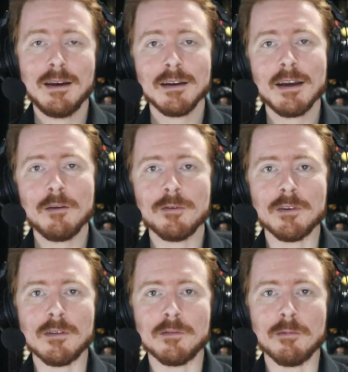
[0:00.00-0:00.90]
Kenny was
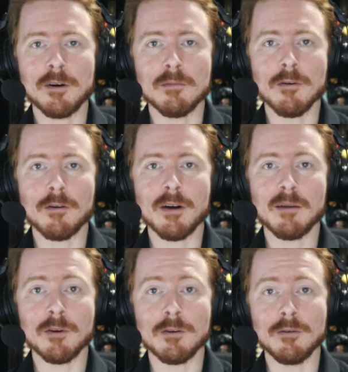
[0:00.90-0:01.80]
at this point a
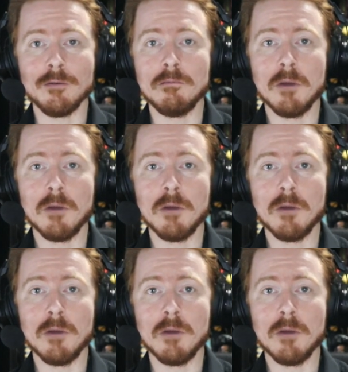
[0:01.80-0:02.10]
programmer who'd